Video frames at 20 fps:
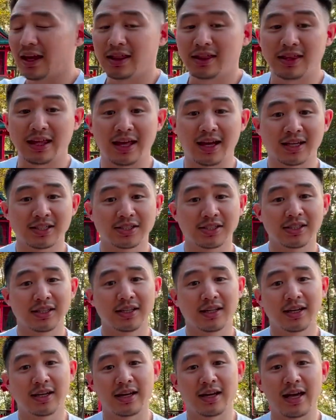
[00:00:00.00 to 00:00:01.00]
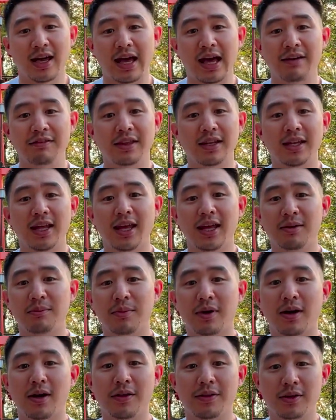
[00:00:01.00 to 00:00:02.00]
they actually have the name
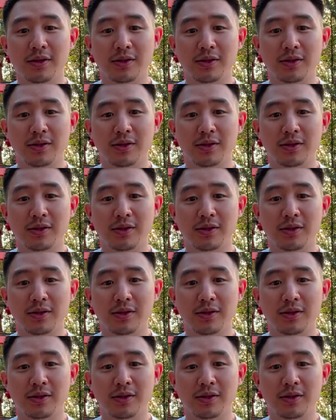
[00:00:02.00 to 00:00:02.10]
on their